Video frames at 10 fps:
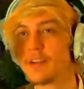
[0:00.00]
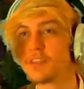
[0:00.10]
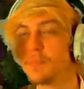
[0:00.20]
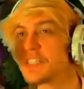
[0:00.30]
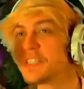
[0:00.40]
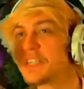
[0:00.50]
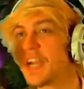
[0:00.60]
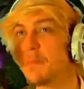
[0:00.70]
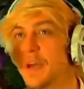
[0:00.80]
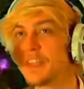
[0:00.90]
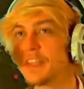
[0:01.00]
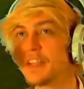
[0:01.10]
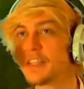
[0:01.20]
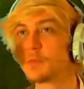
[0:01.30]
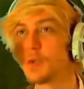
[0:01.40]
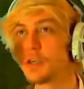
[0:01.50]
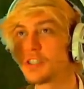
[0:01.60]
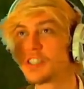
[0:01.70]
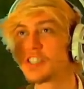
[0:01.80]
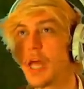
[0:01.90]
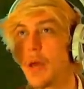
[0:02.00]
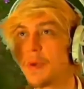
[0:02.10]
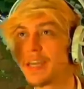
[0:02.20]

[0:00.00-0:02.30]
Missing a minion is worse than stepping